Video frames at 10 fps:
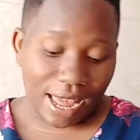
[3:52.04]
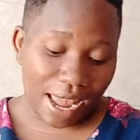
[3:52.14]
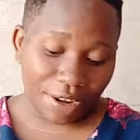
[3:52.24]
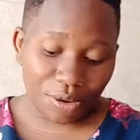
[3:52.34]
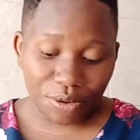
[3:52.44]

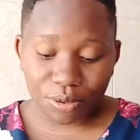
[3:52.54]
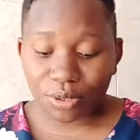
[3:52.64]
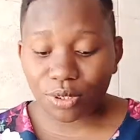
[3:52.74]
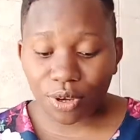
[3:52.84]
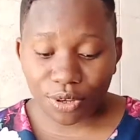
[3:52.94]
I don't know.
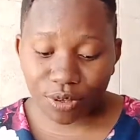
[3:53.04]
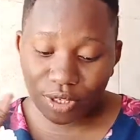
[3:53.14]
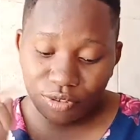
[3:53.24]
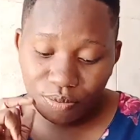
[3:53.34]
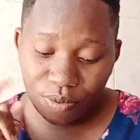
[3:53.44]
So you
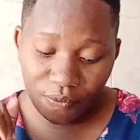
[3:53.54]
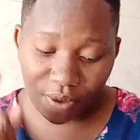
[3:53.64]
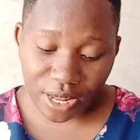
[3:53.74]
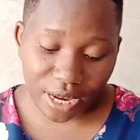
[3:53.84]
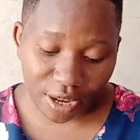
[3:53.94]
need to be
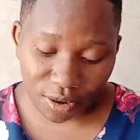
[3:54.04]
very